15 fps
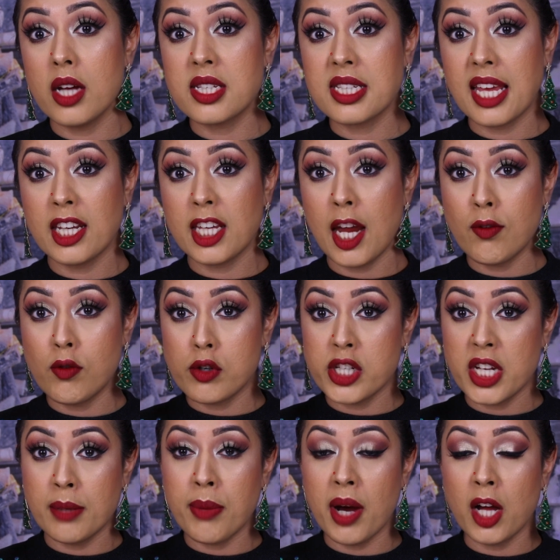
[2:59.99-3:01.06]
skincare
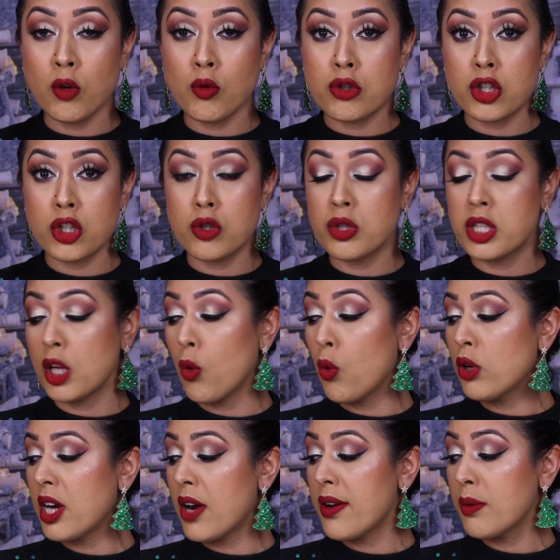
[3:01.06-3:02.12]
routine, but I also use the
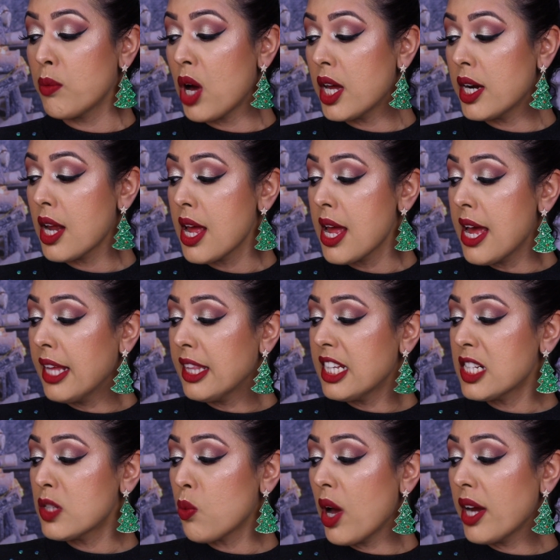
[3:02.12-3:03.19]
Ordinary one.
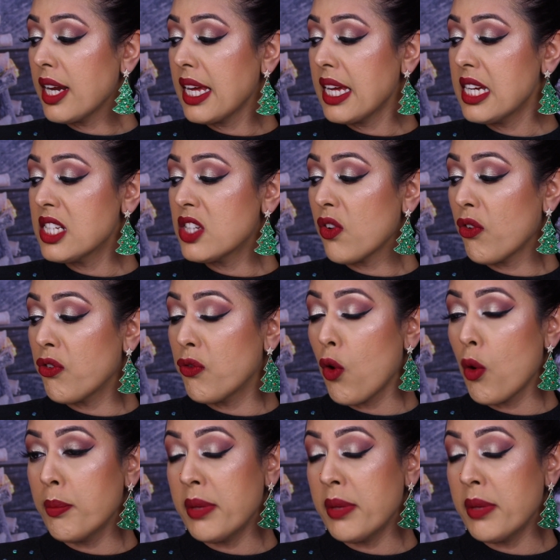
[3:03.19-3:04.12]
This one is for